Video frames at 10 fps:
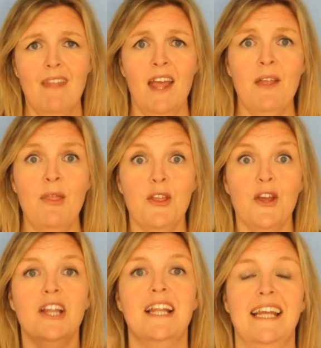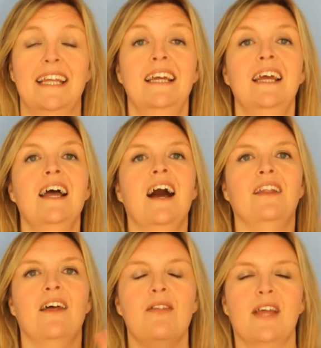And then thirdly,
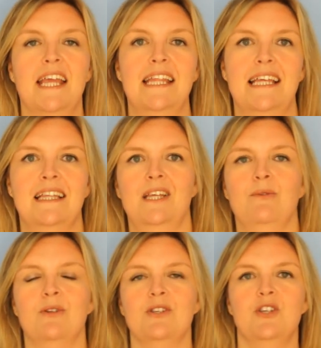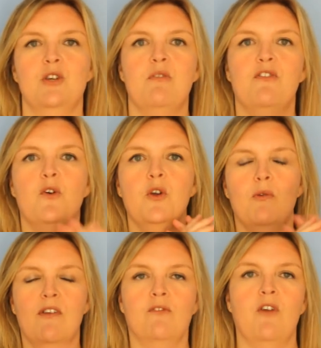another key thing that you want to do before you
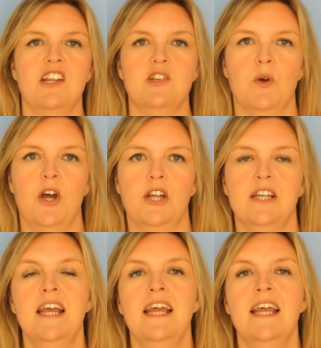even write a word